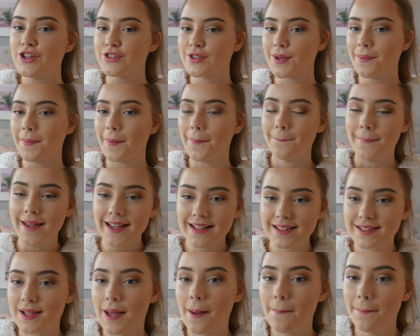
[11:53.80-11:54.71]
some
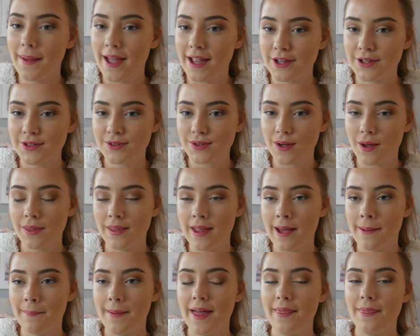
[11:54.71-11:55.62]
mixed opinions on
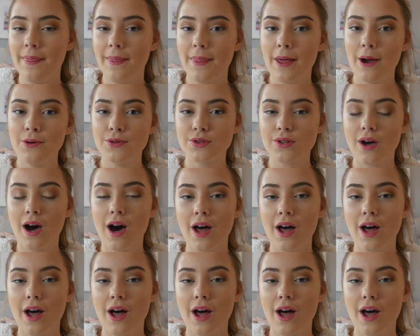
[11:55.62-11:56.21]
them and those